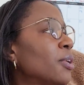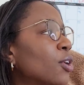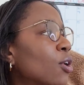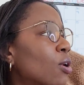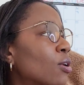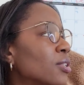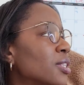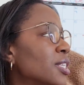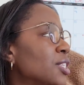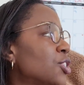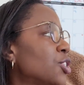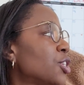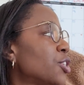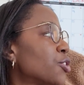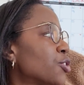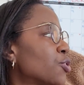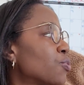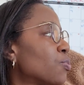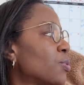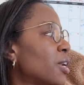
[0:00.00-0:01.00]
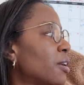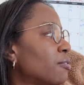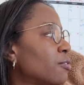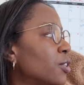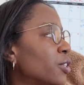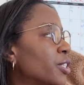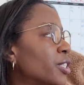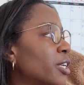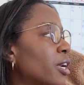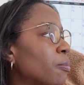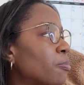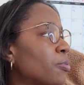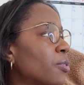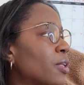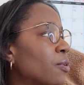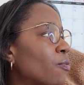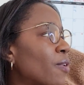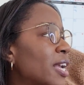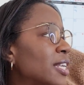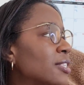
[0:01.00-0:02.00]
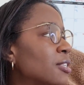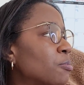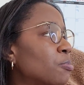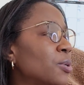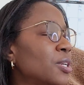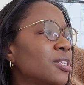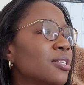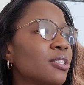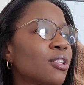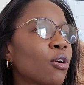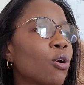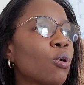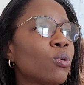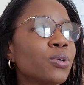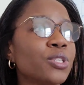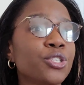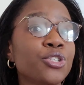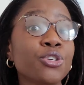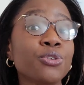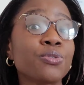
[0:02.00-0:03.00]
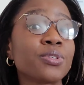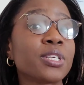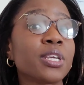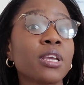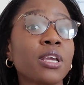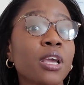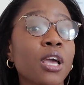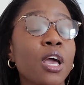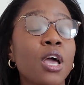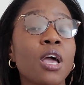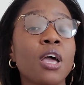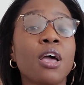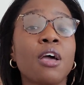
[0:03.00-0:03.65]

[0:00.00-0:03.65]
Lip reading: like all these years when I've looked up the recipes, they're always using